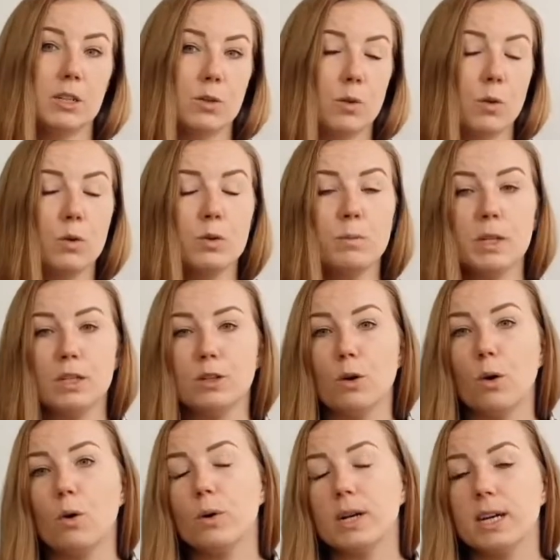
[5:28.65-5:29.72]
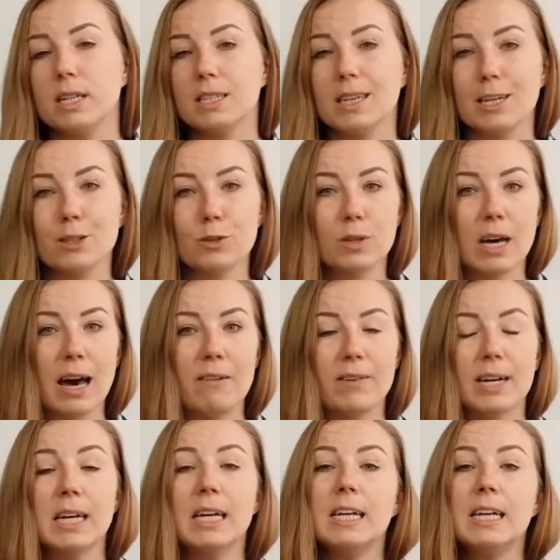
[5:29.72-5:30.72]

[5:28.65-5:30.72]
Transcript: or could be in your organization you have a